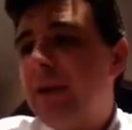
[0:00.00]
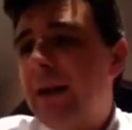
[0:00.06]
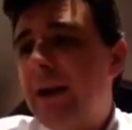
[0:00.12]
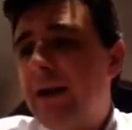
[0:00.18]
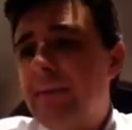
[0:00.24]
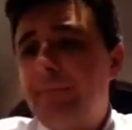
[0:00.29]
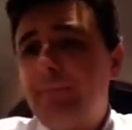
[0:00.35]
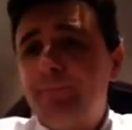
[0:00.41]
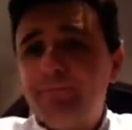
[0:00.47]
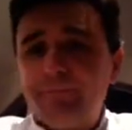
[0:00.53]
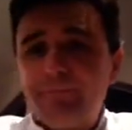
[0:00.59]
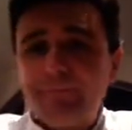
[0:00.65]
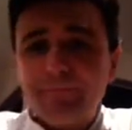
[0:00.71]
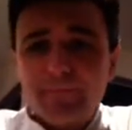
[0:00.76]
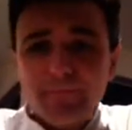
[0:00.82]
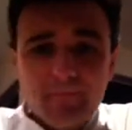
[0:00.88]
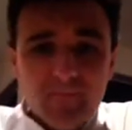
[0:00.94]

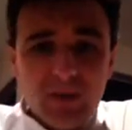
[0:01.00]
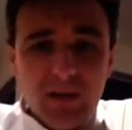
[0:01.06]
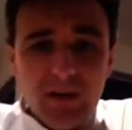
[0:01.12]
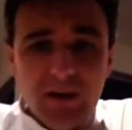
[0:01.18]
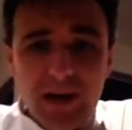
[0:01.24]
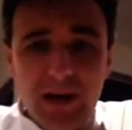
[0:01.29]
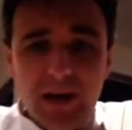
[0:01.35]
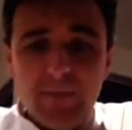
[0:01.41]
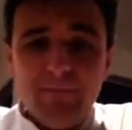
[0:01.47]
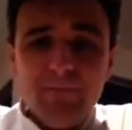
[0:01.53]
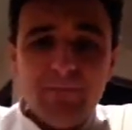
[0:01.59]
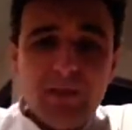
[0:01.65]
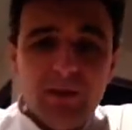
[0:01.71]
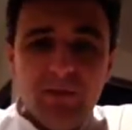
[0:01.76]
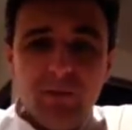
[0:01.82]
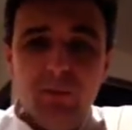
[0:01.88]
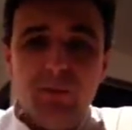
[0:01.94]
Now,
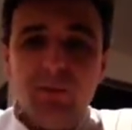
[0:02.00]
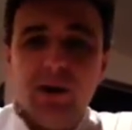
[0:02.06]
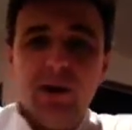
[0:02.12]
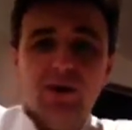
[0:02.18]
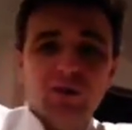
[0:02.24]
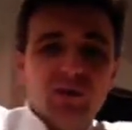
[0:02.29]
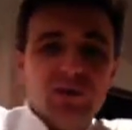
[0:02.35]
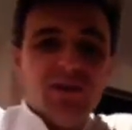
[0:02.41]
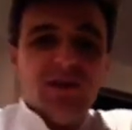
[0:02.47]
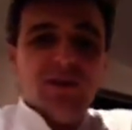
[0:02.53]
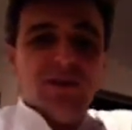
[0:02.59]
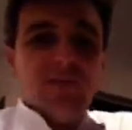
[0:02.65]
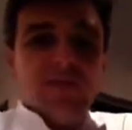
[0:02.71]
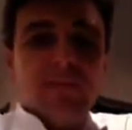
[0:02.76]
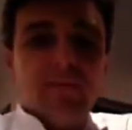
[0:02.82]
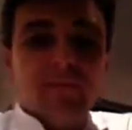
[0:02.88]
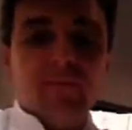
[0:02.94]
other interesting
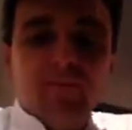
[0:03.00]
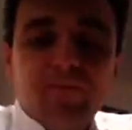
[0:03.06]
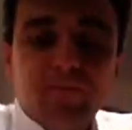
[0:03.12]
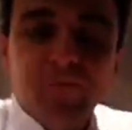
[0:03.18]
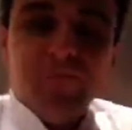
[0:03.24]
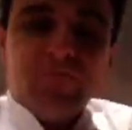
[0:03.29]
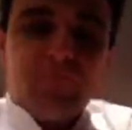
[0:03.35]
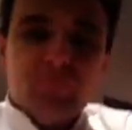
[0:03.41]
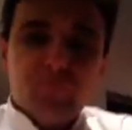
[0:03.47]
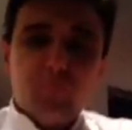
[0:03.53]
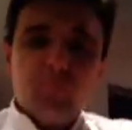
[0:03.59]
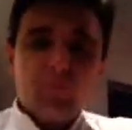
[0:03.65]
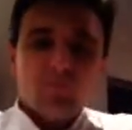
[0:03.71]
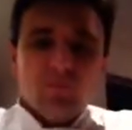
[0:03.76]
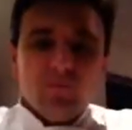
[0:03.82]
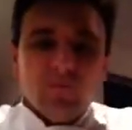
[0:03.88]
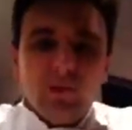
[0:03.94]
thing.
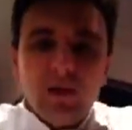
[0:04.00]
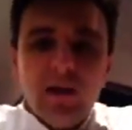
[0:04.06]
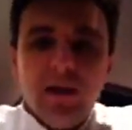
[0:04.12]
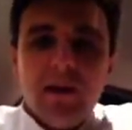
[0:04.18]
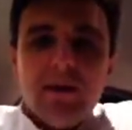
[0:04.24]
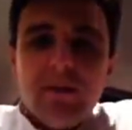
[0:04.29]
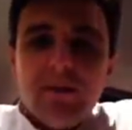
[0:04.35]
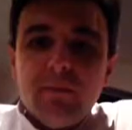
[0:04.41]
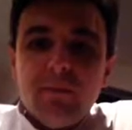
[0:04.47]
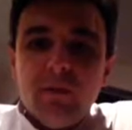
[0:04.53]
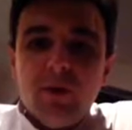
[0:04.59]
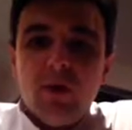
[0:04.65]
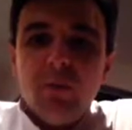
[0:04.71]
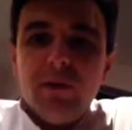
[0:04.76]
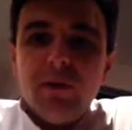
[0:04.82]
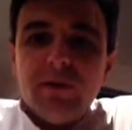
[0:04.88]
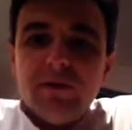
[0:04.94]
At the
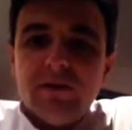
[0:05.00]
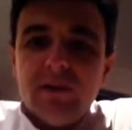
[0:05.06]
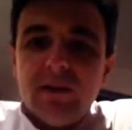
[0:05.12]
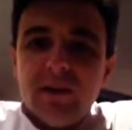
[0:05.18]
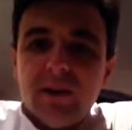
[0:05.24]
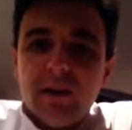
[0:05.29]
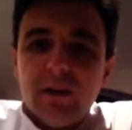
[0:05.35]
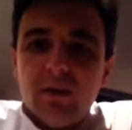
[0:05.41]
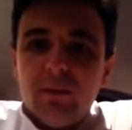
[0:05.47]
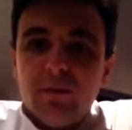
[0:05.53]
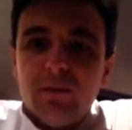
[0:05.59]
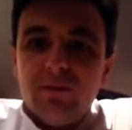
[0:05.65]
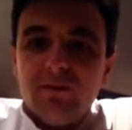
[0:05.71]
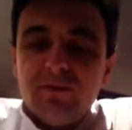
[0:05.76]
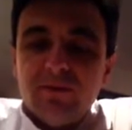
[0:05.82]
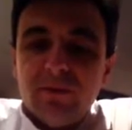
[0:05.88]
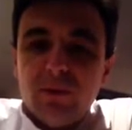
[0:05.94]
moment, I'm
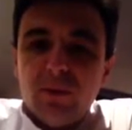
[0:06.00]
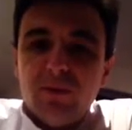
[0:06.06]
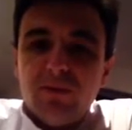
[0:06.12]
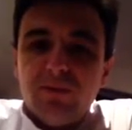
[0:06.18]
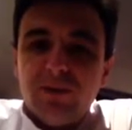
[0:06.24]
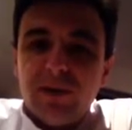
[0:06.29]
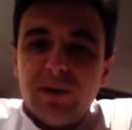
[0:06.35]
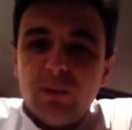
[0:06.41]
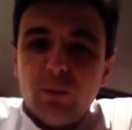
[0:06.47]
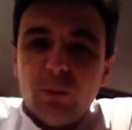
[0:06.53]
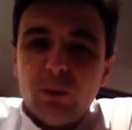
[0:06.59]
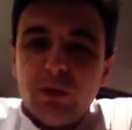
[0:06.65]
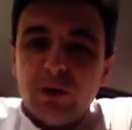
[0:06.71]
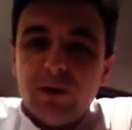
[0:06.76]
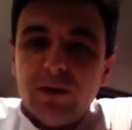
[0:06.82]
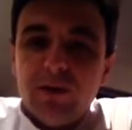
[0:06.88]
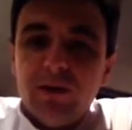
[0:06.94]
involved at
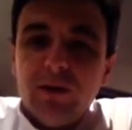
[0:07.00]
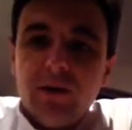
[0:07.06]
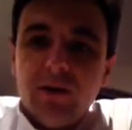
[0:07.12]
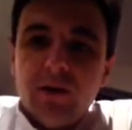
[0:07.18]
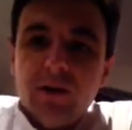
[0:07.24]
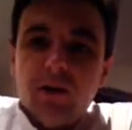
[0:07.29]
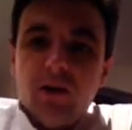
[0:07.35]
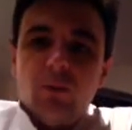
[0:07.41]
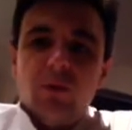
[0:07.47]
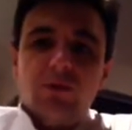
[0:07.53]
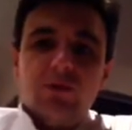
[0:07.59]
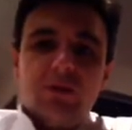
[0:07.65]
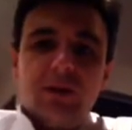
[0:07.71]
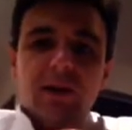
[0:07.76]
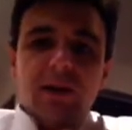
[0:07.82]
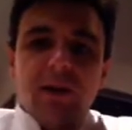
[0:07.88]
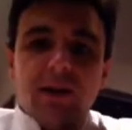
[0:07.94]
work and we're
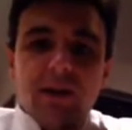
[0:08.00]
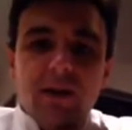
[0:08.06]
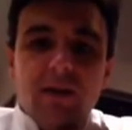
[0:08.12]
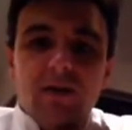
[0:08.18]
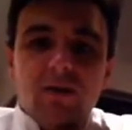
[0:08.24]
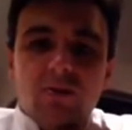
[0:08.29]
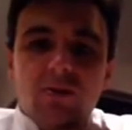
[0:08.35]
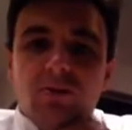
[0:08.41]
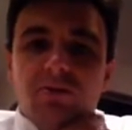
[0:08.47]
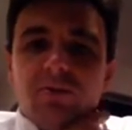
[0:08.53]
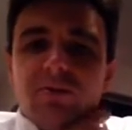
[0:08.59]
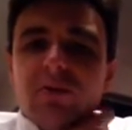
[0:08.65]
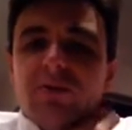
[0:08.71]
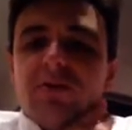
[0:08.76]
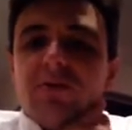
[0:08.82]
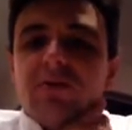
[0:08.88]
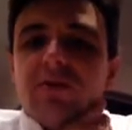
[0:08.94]
doing a
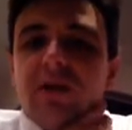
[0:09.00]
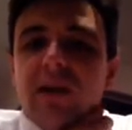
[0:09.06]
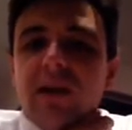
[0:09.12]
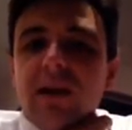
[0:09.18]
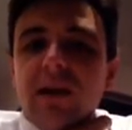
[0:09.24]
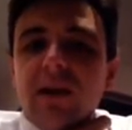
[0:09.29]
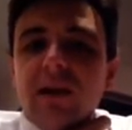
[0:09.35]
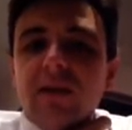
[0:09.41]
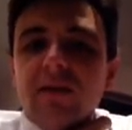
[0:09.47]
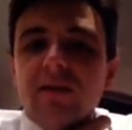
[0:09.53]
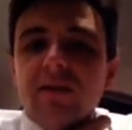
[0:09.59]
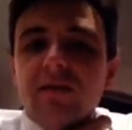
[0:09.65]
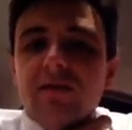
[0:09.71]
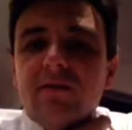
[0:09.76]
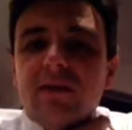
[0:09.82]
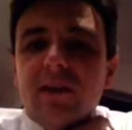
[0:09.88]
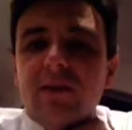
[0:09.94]
conference, and
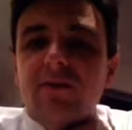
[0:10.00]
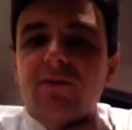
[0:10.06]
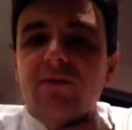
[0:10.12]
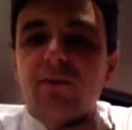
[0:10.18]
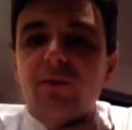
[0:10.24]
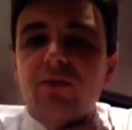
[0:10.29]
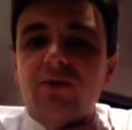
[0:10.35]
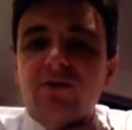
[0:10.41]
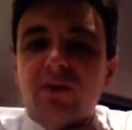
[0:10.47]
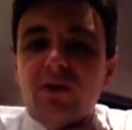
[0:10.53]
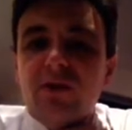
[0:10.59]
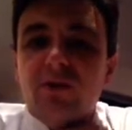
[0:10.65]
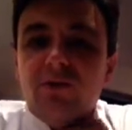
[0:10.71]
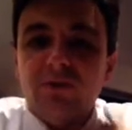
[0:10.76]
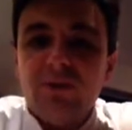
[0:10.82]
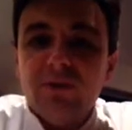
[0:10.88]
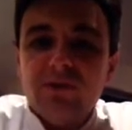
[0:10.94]
it's a food design
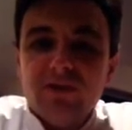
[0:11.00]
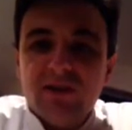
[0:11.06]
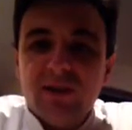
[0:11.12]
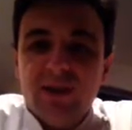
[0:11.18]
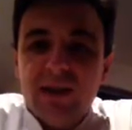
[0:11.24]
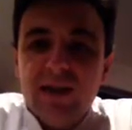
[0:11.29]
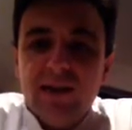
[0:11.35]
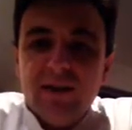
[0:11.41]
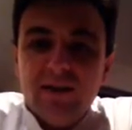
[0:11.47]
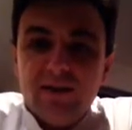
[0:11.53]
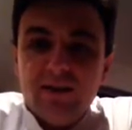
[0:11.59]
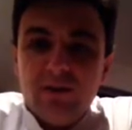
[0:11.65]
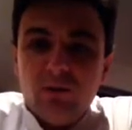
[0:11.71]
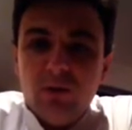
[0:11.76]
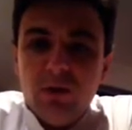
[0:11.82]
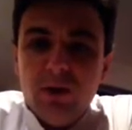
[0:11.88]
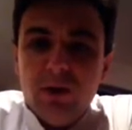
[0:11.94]
conference, and
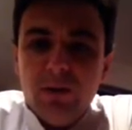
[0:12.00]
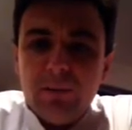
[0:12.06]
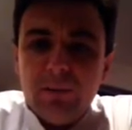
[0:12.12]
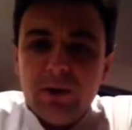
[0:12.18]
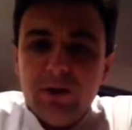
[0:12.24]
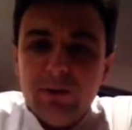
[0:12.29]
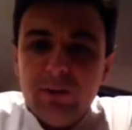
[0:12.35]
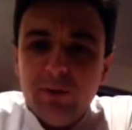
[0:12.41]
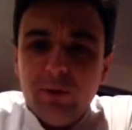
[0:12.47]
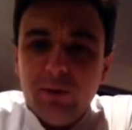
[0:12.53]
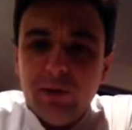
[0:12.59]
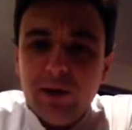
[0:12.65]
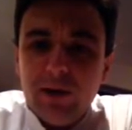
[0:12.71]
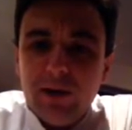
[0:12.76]
I'm going to be doing